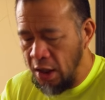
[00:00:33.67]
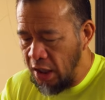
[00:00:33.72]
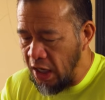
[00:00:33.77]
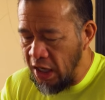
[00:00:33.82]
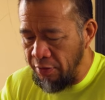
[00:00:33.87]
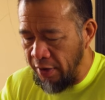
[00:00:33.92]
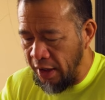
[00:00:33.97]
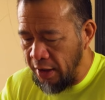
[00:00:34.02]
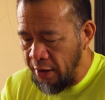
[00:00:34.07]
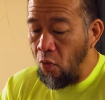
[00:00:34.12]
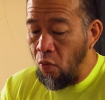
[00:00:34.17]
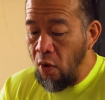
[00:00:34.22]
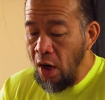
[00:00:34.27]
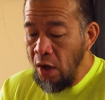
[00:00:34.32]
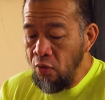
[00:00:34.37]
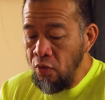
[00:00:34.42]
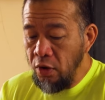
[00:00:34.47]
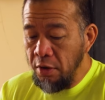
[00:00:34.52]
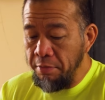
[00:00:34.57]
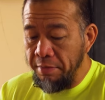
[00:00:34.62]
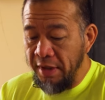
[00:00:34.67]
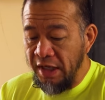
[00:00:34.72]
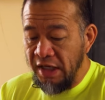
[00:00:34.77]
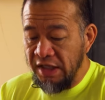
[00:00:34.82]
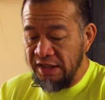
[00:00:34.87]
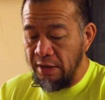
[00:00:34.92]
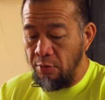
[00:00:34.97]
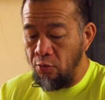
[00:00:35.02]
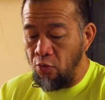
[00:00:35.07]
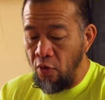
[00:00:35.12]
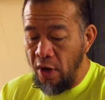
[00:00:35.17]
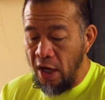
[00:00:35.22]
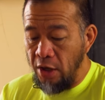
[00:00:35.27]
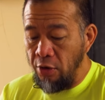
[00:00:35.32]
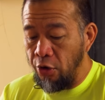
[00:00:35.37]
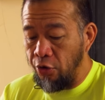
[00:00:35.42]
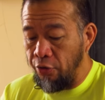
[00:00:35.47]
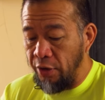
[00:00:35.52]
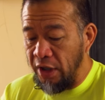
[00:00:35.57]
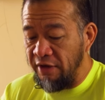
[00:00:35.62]
Anyway, what would be some
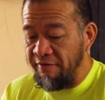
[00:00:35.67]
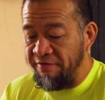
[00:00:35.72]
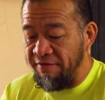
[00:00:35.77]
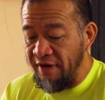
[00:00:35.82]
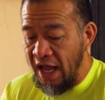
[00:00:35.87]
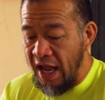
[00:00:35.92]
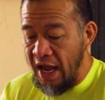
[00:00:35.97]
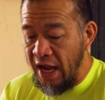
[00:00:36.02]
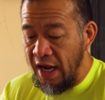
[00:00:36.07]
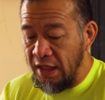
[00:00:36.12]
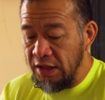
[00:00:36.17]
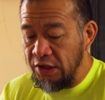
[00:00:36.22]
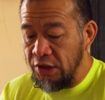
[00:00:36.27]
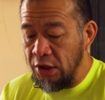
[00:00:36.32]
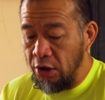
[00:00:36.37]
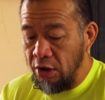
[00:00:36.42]
red or green flags